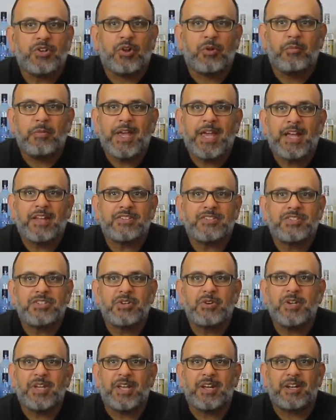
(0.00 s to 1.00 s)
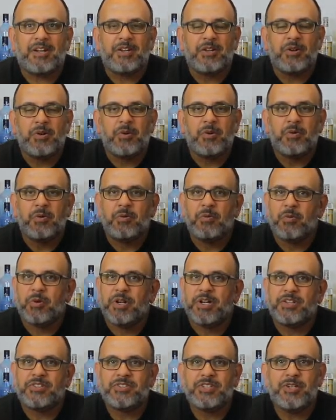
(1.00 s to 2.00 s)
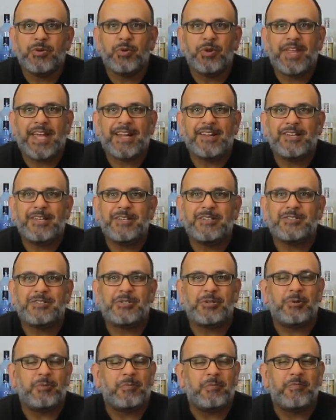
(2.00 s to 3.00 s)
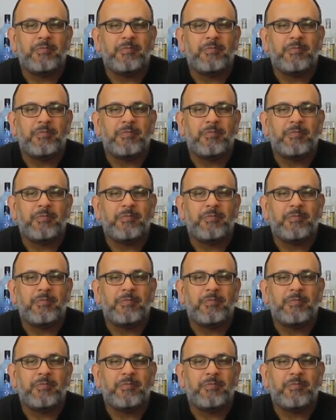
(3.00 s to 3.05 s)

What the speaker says: old man's doing it. We're going to see where that leads to.